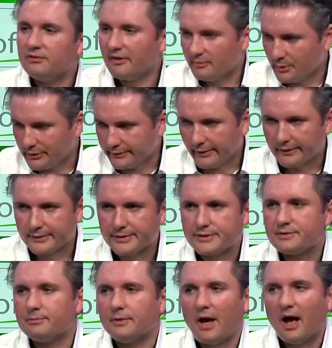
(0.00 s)
five million
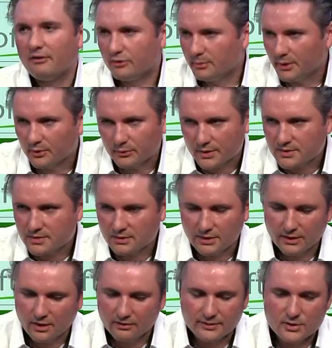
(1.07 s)
dollars, half a million was
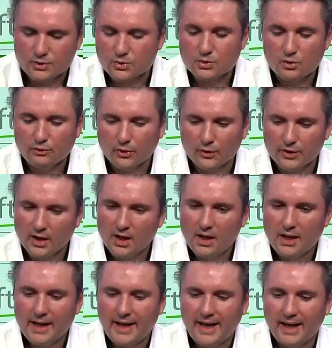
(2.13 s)
enough, and so on and so forth.
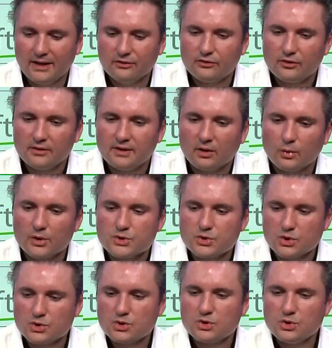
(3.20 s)
And there was
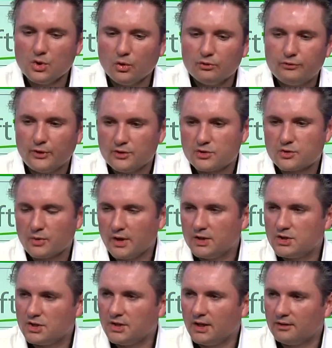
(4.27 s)
just no fund
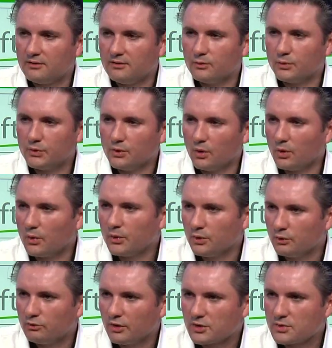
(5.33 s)
strategy that would allow
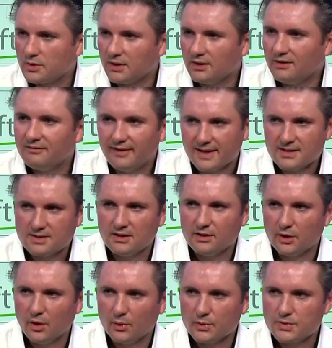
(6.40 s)
you to actually invest in
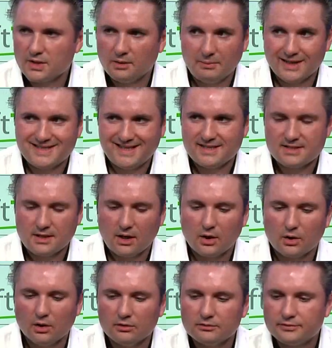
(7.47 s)
those and make sense out
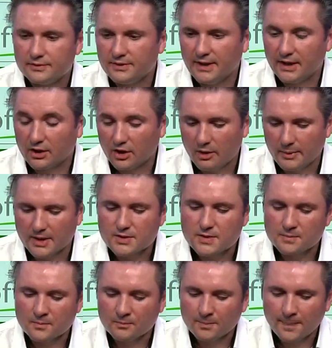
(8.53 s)
of the economics.
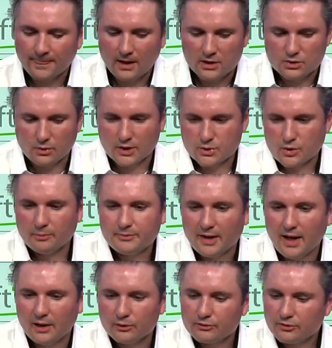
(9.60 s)
So I dropped
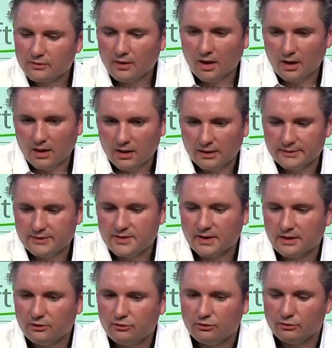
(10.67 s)
out, uh,
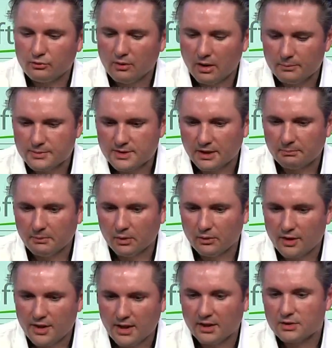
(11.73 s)
decided to um, start my
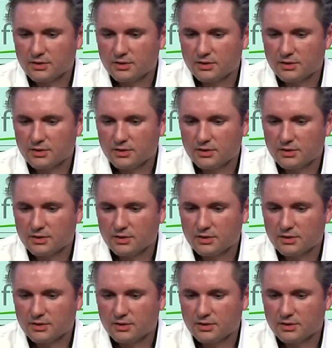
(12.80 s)
own thing,